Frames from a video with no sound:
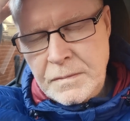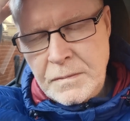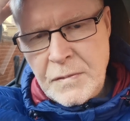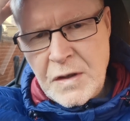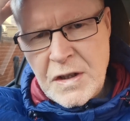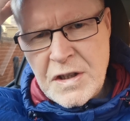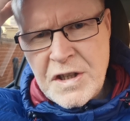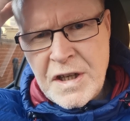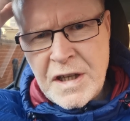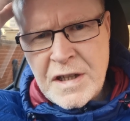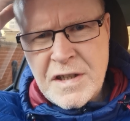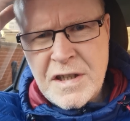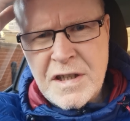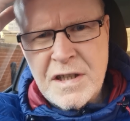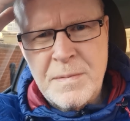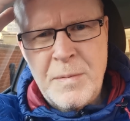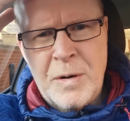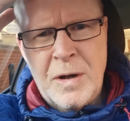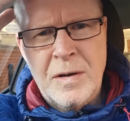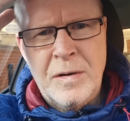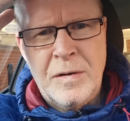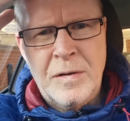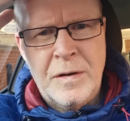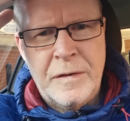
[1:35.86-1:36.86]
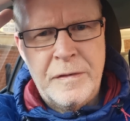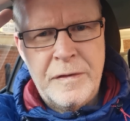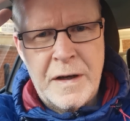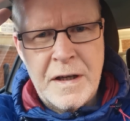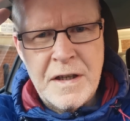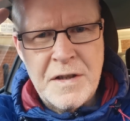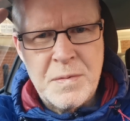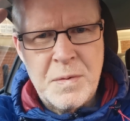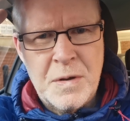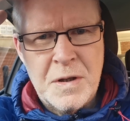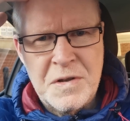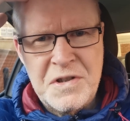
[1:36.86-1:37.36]
she has a smile on her
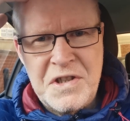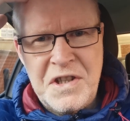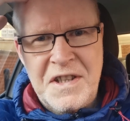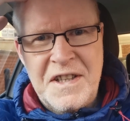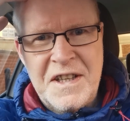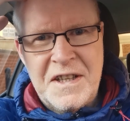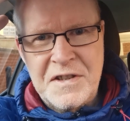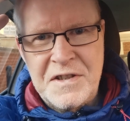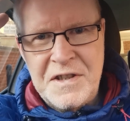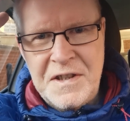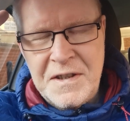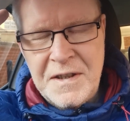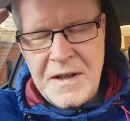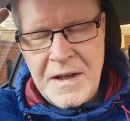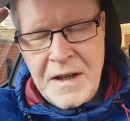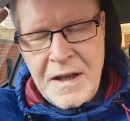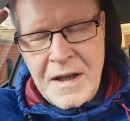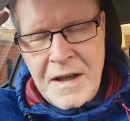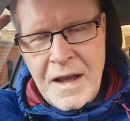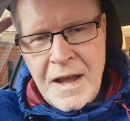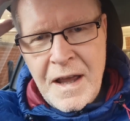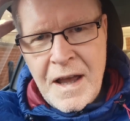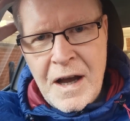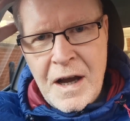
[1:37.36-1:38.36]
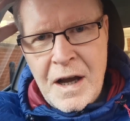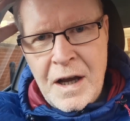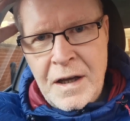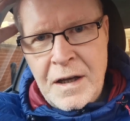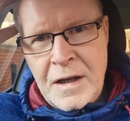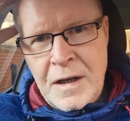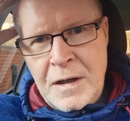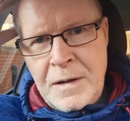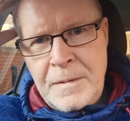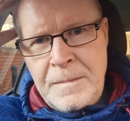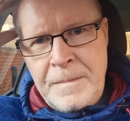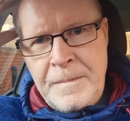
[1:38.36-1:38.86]
face while she does it,
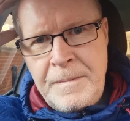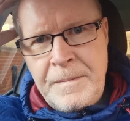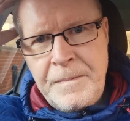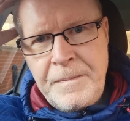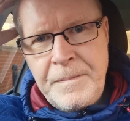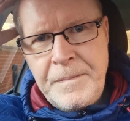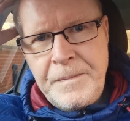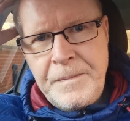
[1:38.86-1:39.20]
um,